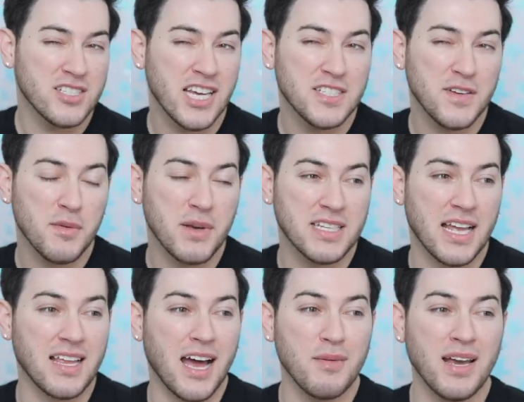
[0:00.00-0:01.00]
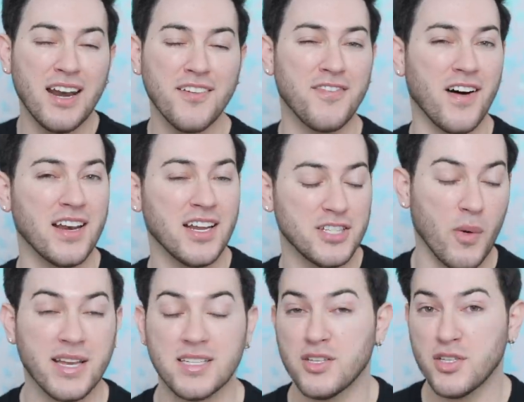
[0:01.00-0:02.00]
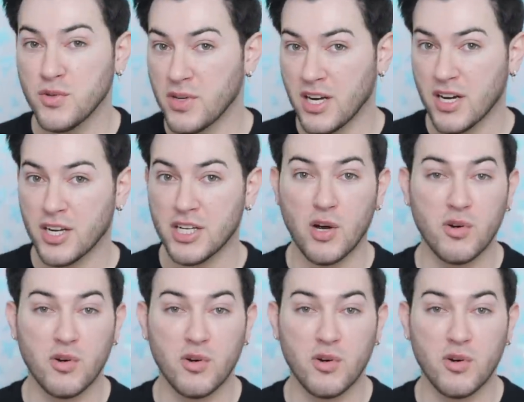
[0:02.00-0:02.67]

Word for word: for today's video because I thought it'd be kind of fun going into the new year, you